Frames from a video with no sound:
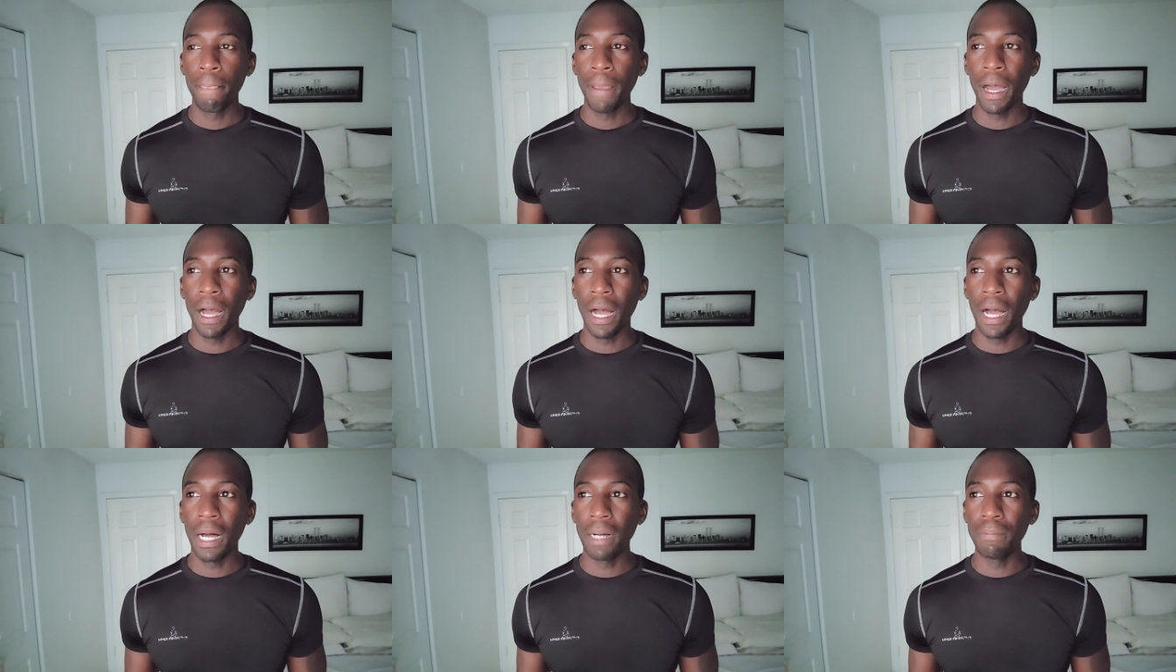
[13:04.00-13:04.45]

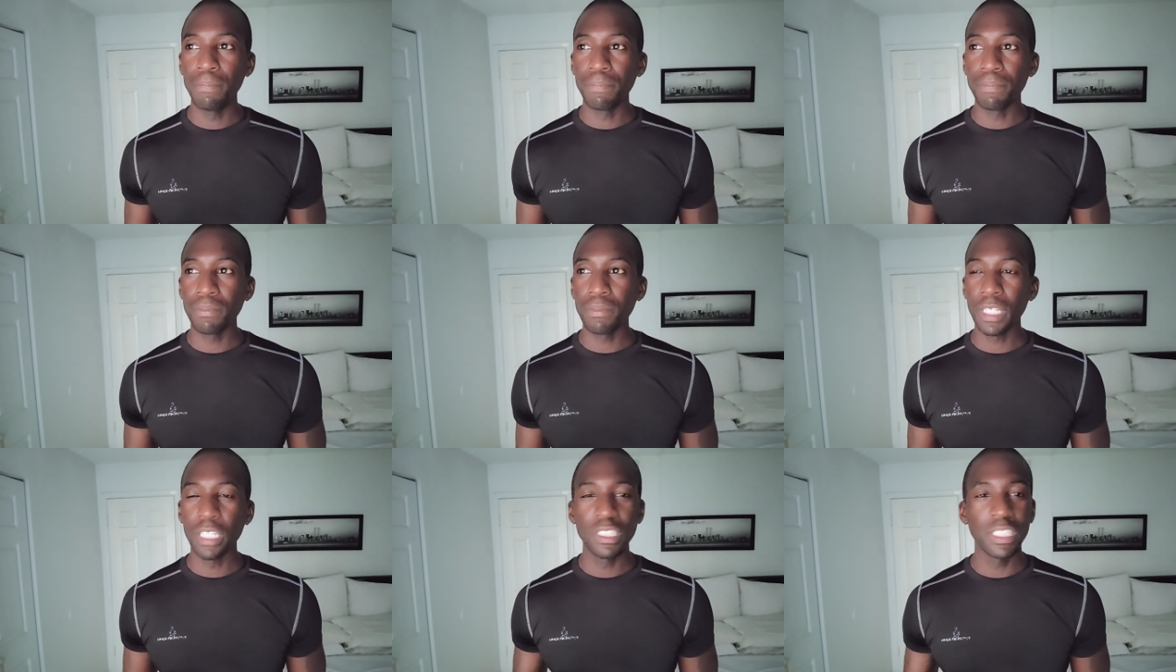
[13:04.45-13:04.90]
Um,
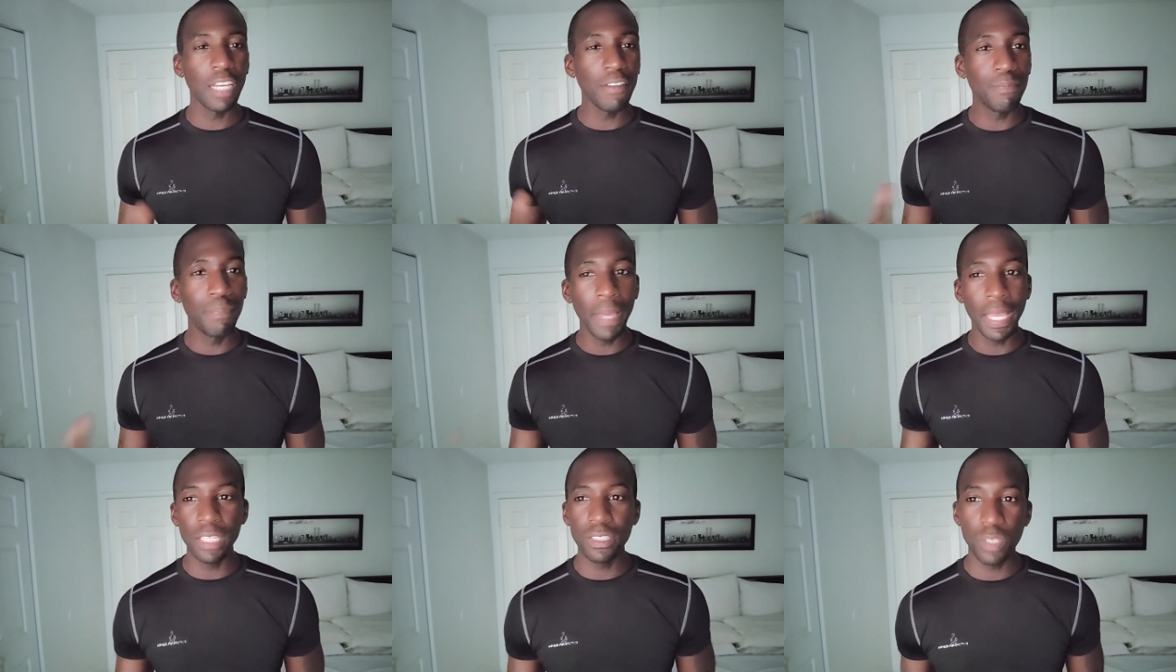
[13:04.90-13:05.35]
Jeff
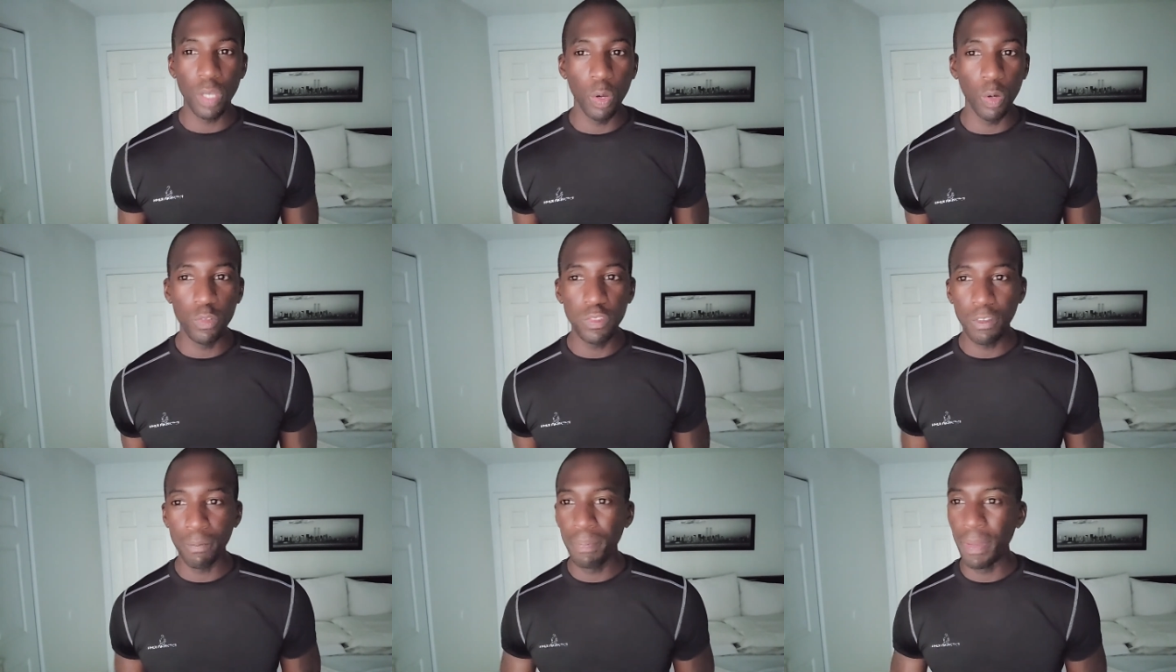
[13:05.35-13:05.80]

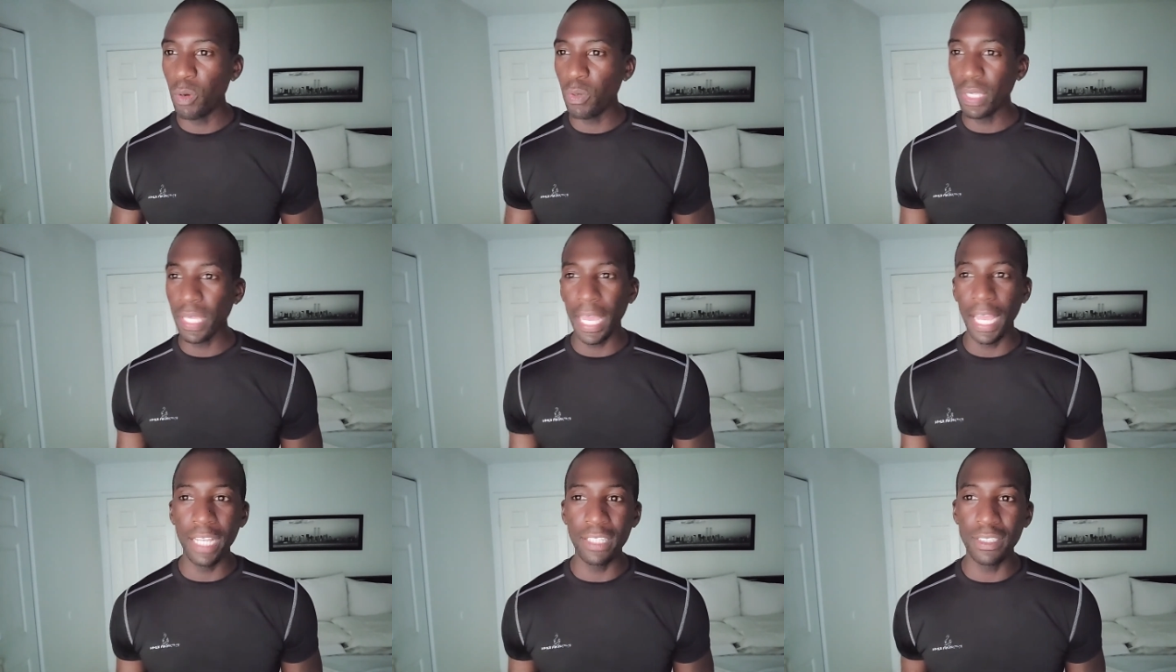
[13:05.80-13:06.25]
Bezos, Bill
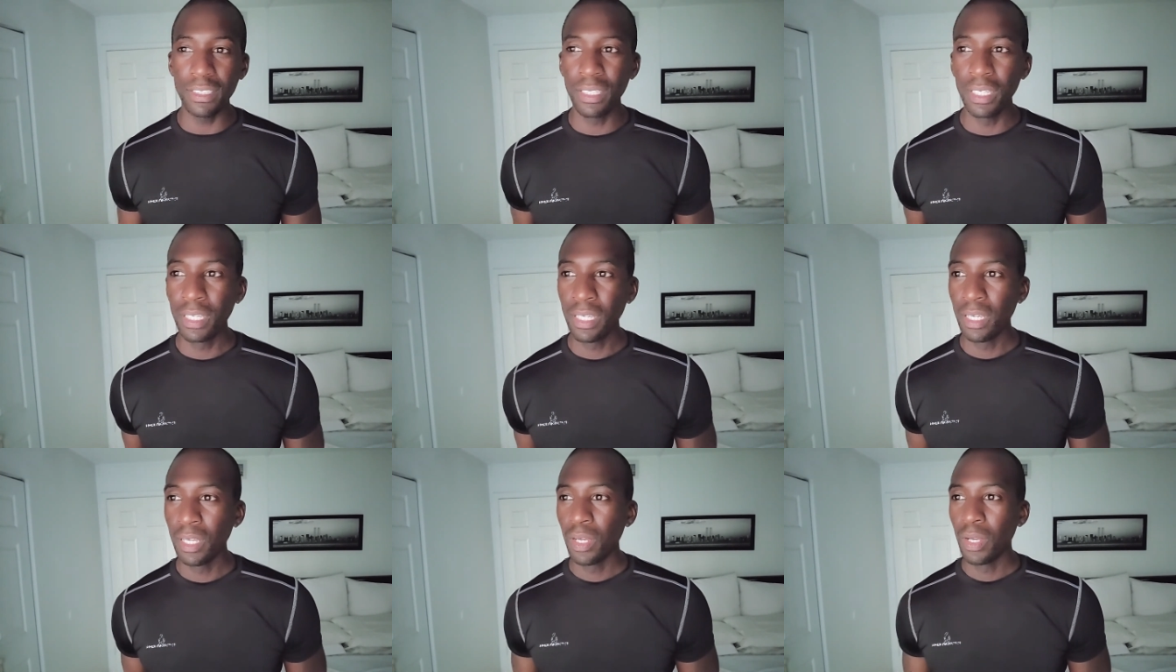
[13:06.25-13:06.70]
Gates,
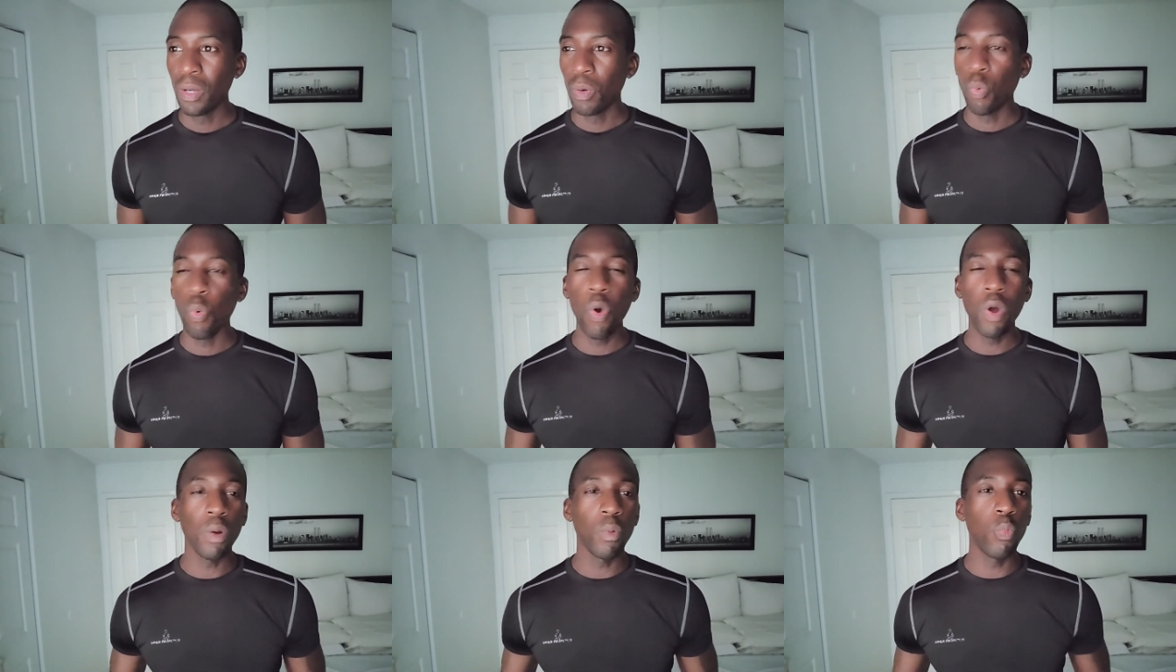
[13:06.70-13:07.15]

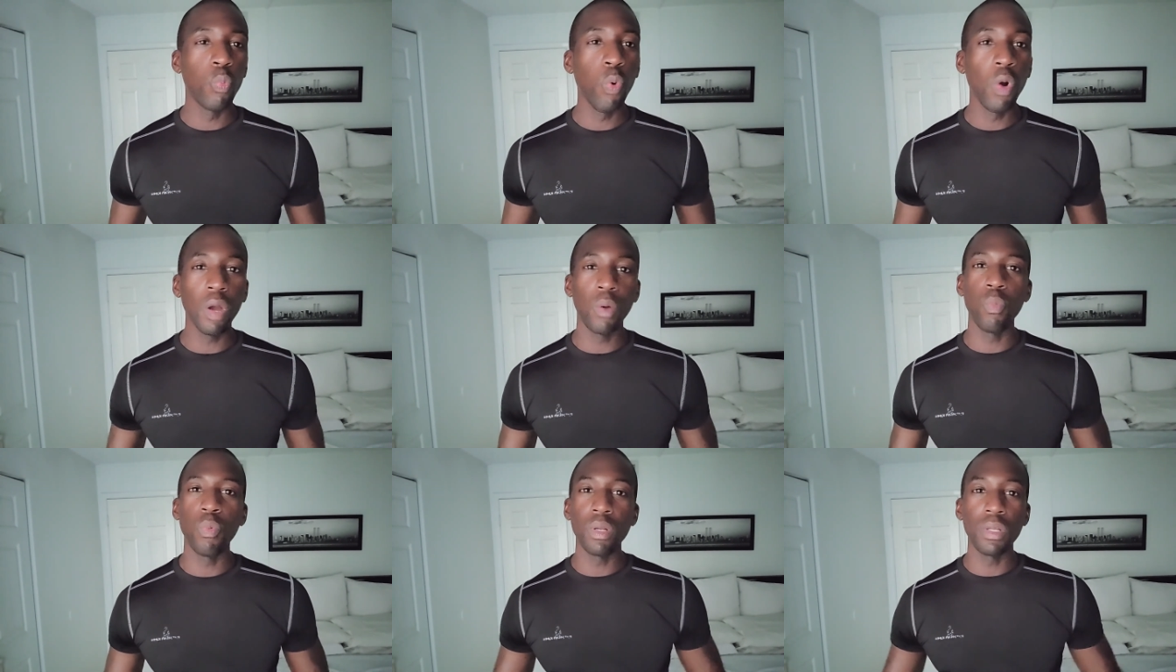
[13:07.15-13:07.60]

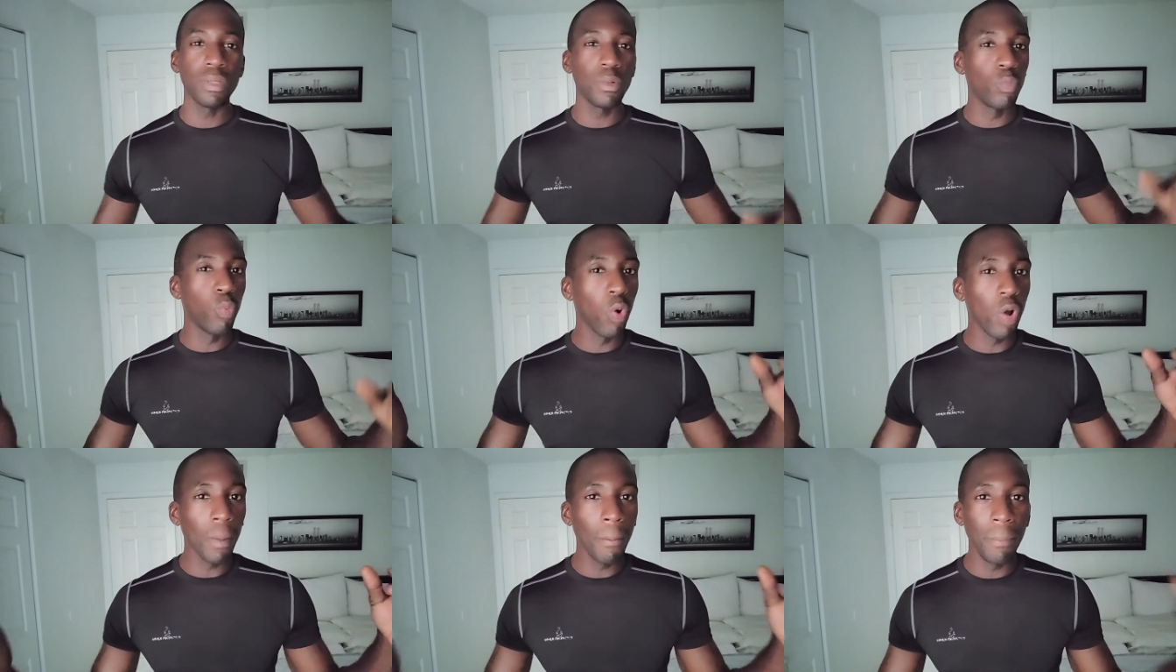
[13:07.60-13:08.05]
Warren,
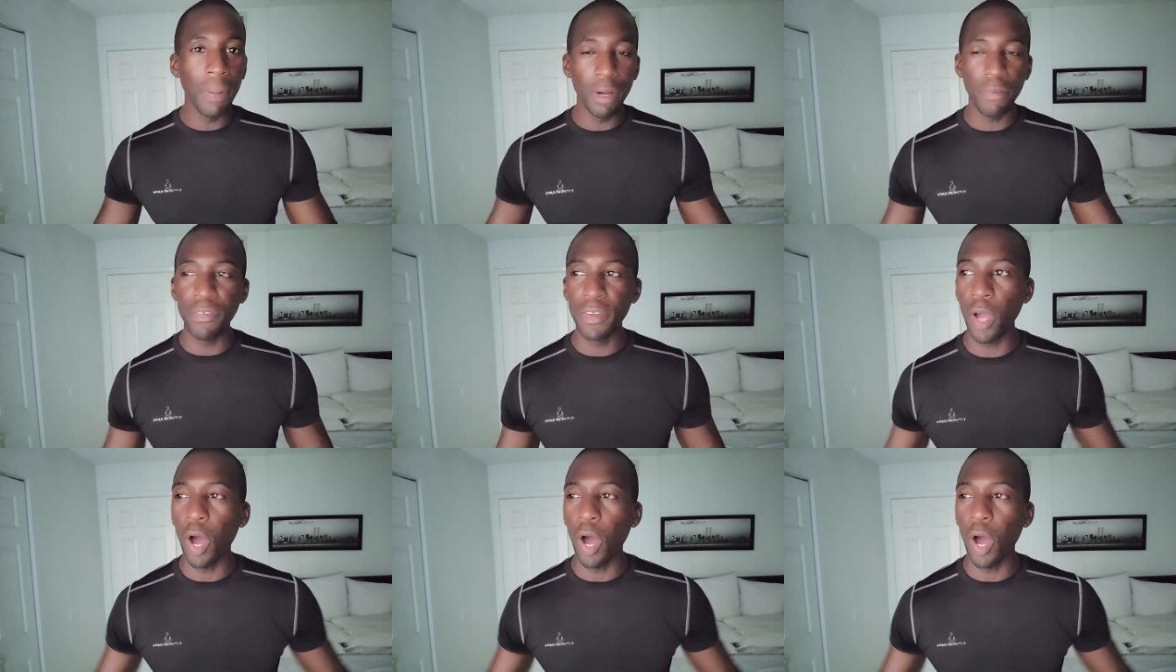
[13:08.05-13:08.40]
Warren Buffett.